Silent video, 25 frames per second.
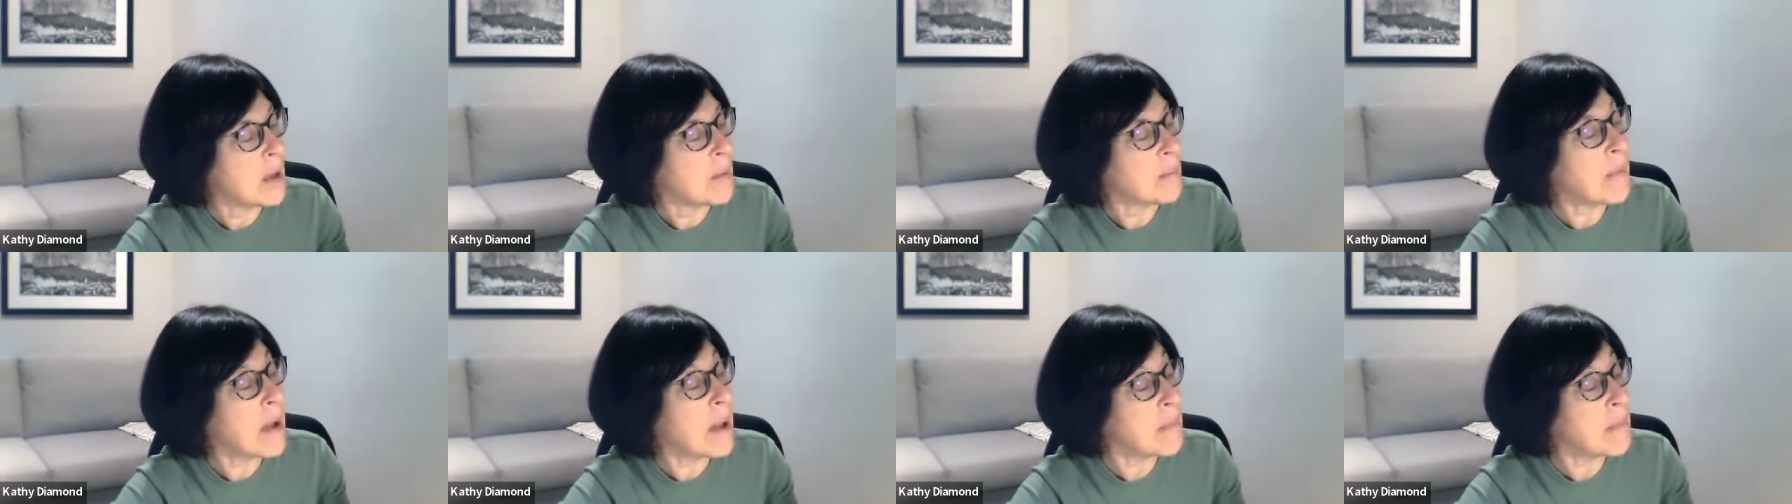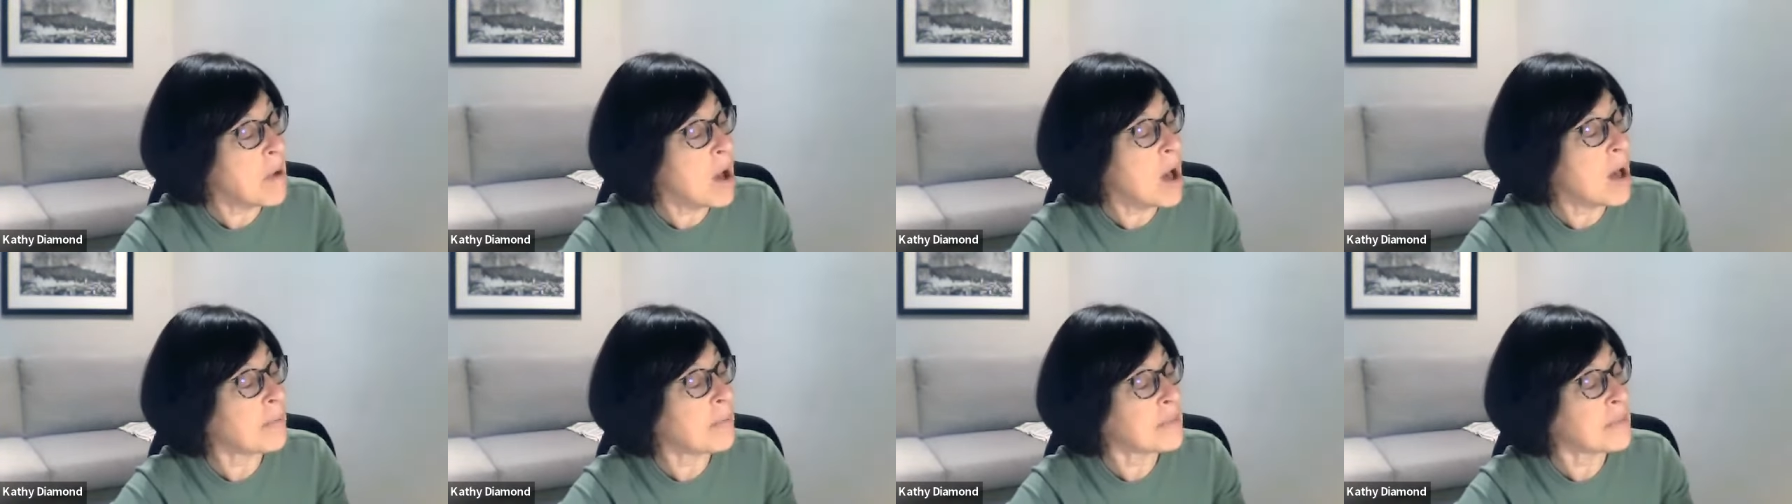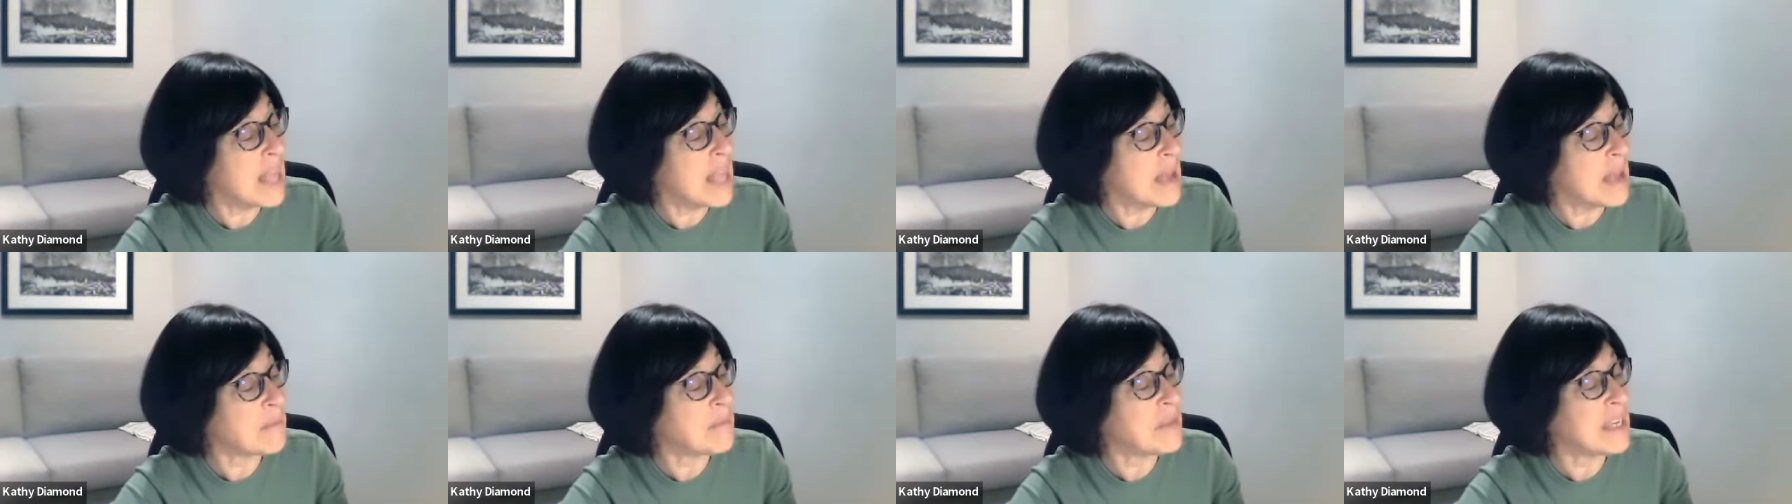My mom
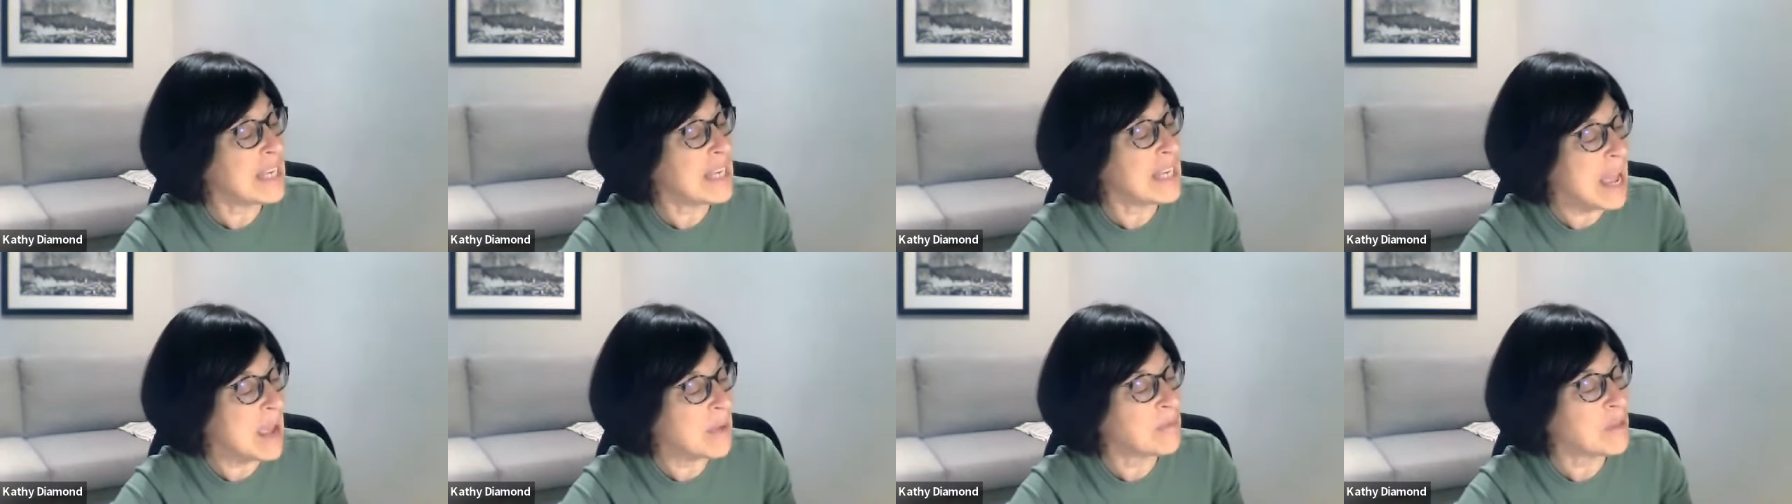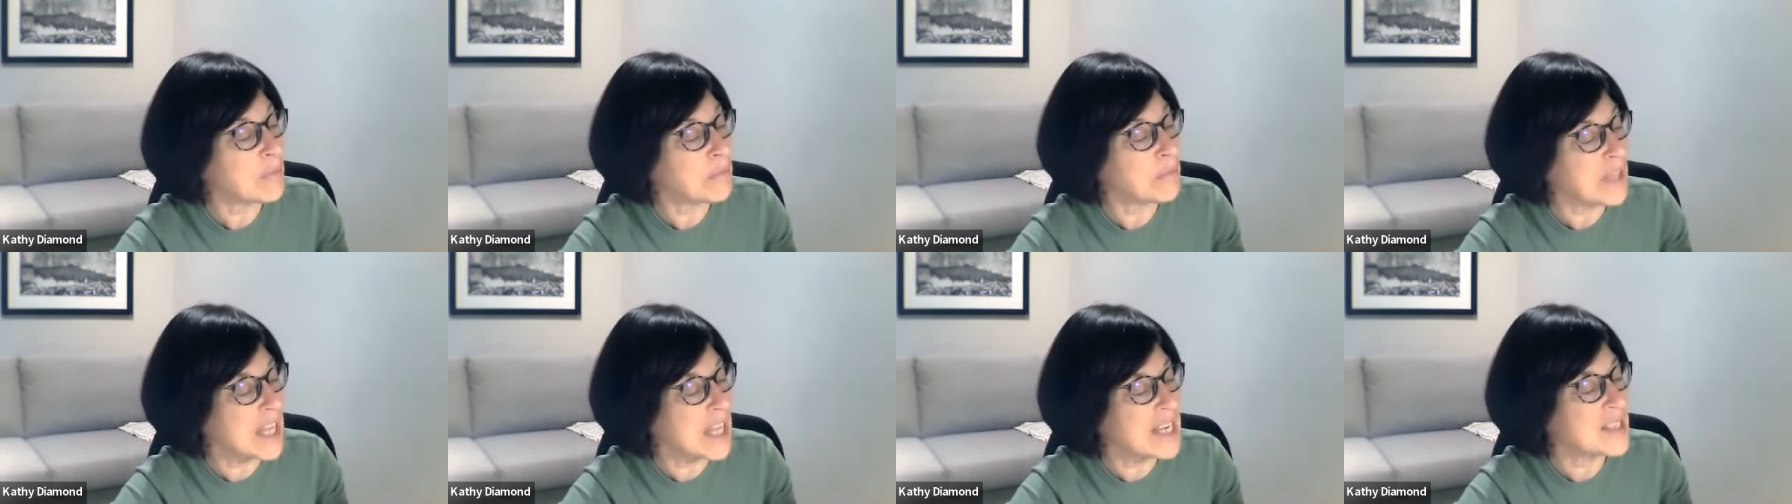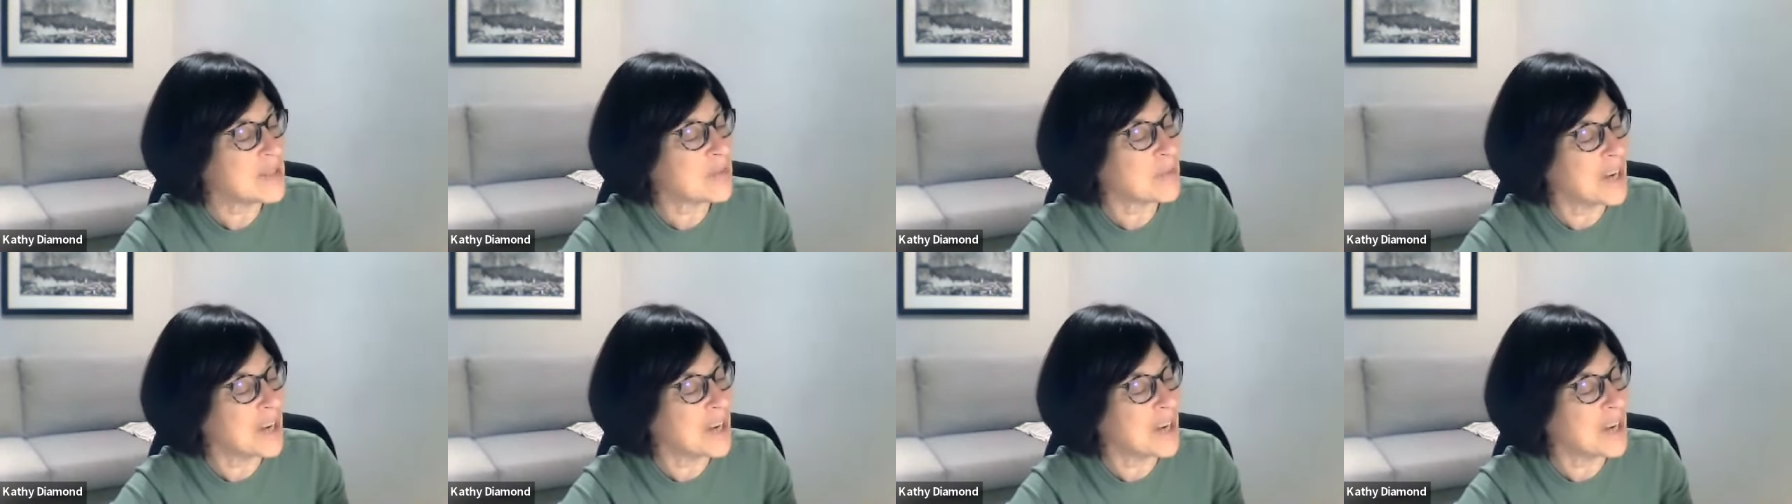let me name the place